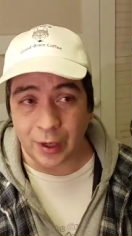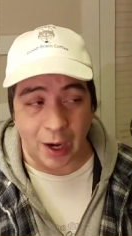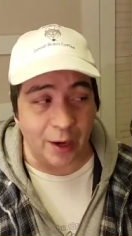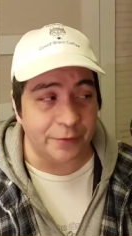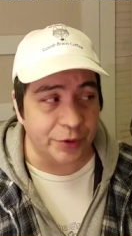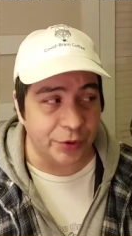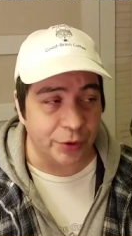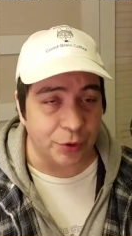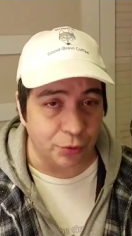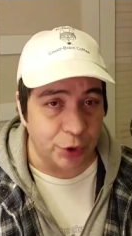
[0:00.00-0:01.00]

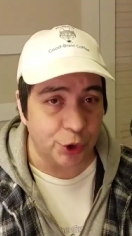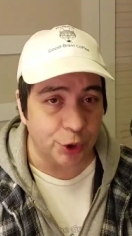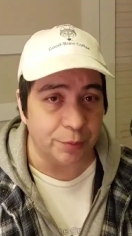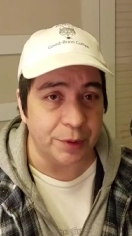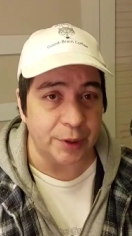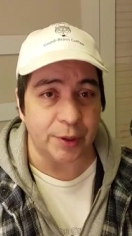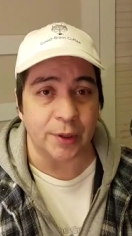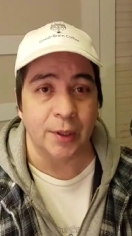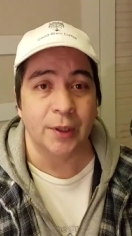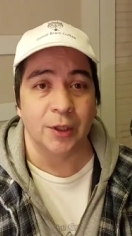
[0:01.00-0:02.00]
obviously we should be